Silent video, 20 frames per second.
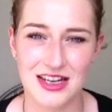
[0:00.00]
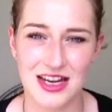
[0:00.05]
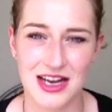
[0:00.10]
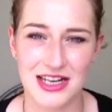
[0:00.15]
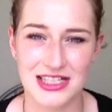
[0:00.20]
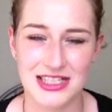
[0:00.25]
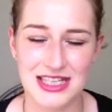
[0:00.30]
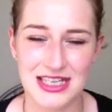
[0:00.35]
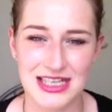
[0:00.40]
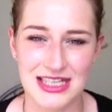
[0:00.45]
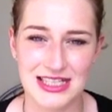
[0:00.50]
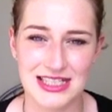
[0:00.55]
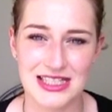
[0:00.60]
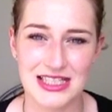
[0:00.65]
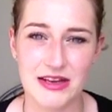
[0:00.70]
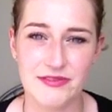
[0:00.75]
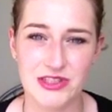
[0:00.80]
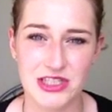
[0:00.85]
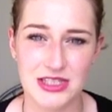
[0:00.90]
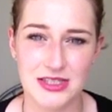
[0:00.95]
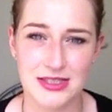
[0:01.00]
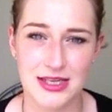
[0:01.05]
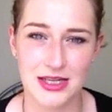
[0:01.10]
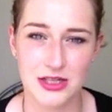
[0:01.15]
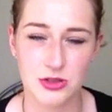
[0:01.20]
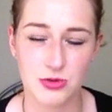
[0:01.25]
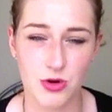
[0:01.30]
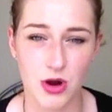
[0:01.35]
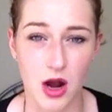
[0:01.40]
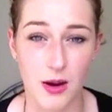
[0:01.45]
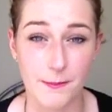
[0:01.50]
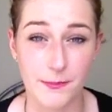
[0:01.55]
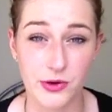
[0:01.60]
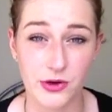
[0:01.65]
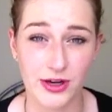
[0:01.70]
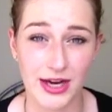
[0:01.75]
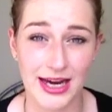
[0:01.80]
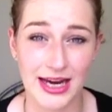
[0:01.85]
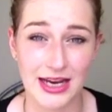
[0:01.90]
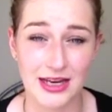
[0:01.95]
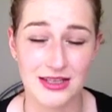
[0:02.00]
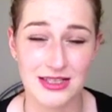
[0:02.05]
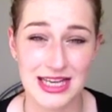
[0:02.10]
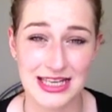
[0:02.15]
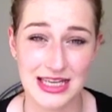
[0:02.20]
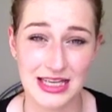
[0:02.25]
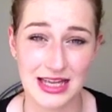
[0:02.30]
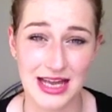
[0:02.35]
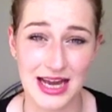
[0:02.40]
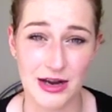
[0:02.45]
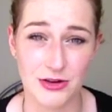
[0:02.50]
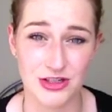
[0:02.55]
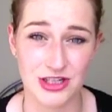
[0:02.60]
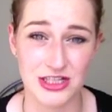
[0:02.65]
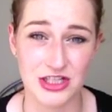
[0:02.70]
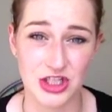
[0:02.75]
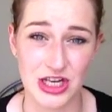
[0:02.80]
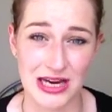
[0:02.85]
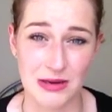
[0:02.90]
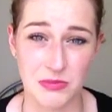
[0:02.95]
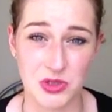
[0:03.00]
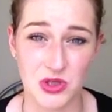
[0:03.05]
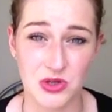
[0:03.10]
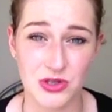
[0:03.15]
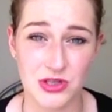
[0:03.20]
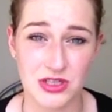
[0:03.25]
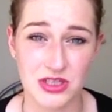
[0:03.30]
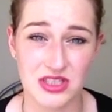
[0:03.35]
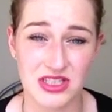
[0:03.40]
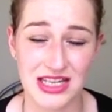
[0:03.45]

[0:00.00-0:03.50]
1976 Grand Prix, Niki Lauda and James Hunt.